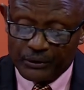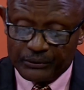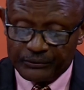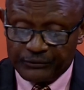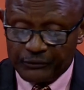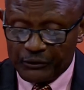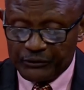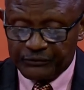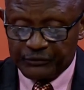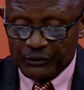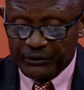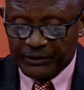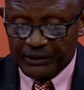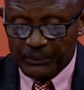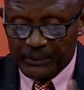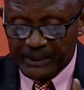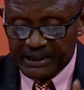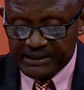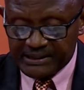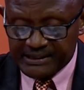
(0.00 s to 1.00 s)
For the
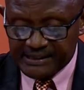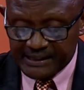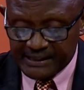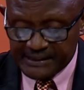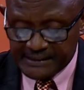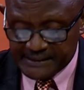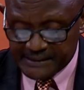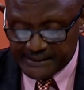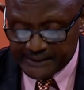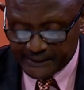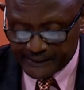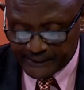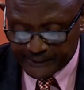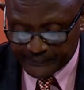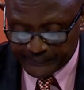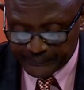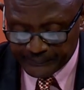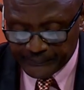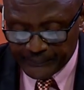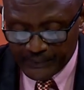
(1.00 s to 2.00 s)
word says
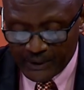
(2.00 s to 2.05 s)
here,